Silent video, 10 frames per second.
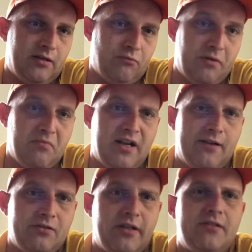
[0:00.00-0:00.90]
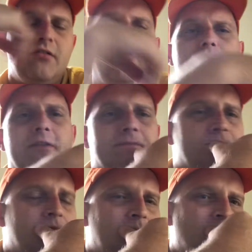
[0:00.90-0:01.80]
renting my house next door.
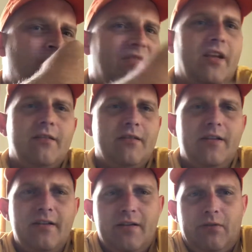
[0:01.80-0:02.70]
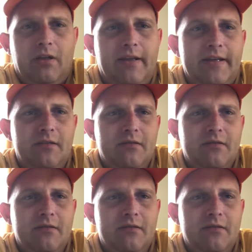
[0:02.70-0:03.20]
They're never late.